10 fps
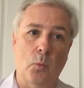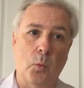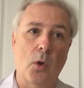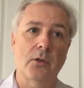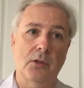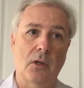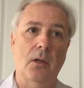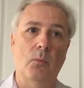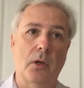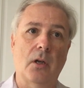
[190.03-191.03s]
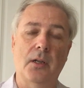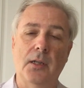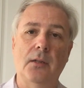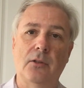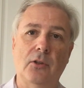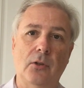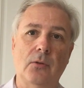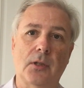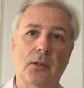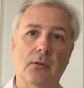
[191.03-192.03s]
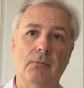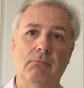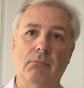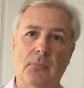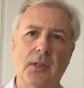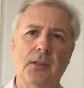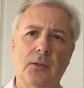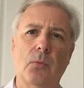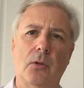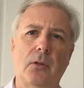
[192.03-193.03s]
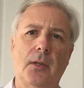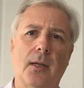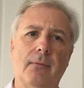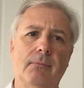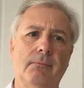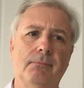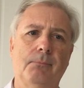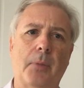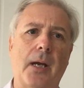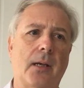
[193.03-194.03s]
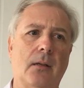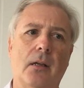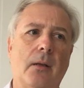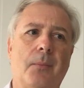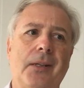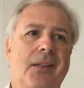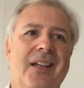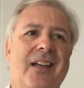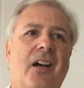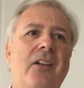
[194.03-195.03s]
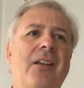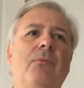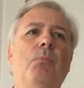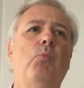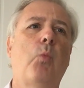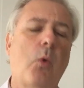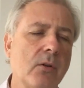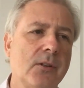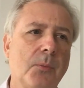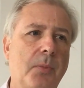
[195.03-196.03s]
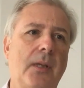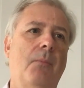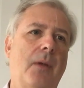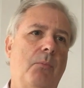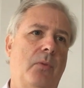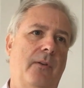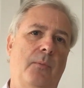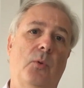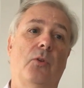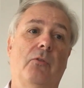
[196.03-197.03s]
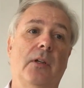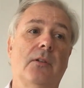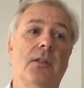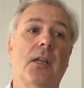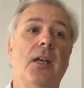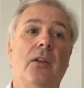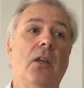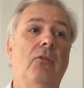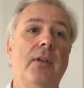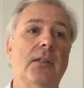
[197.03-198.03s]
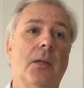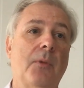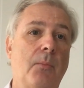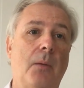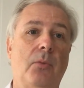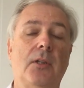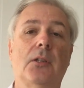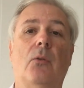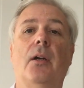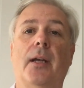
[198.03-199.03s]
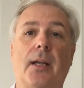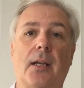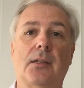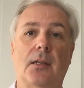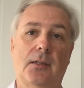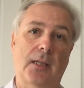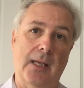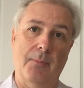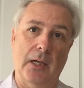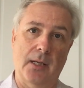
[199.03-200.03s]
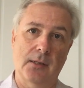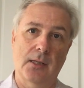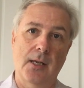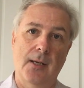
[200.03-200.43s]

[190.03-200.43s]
one time when I need to use it, this is what you get back. I mean, I don't even want to be a member of the Board of Realtors. The only reason I'm a member is so I can get access to the MLS.